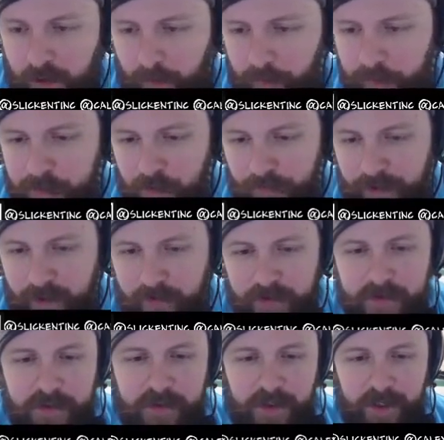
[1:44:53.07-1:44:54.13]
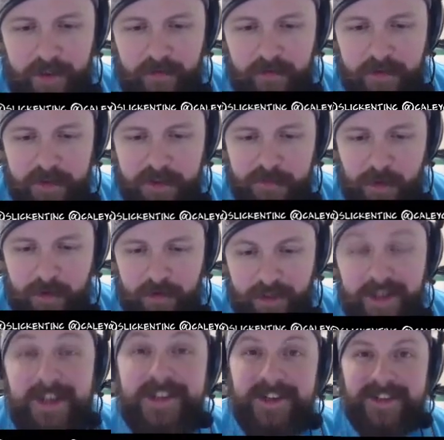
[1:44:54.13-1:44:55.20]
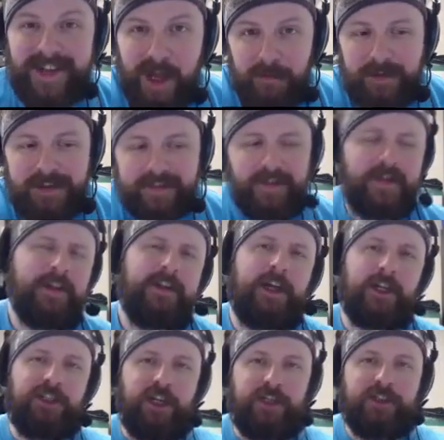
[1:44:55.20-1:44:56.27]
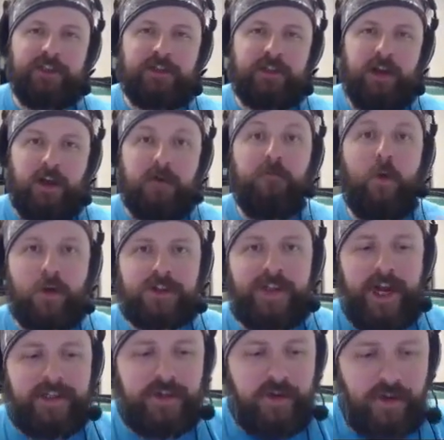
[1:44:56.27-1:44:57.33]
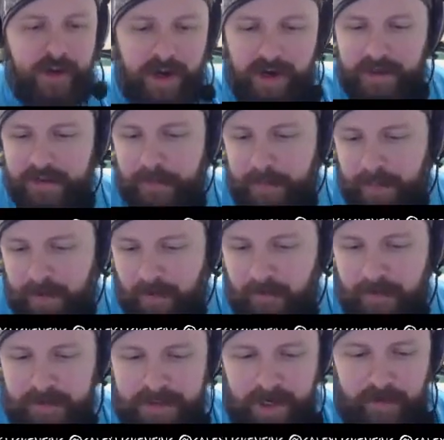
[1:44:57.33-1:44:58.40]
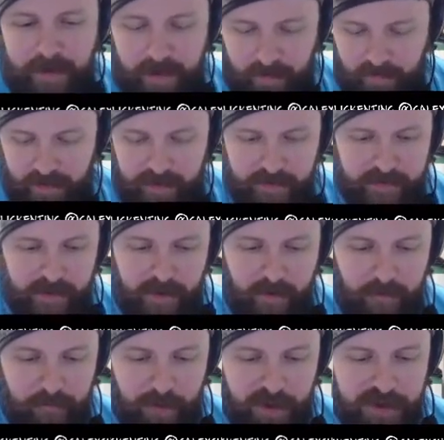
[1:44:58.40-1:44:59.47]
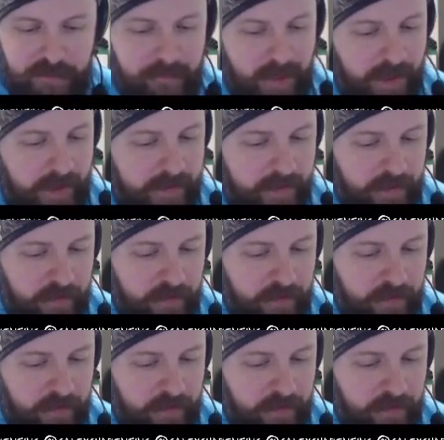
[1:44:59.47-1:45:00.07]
Let's go over here. This is Cling. This is small Cling. He sells helmets. That changes more stats on your guy. Down here is a punching bag.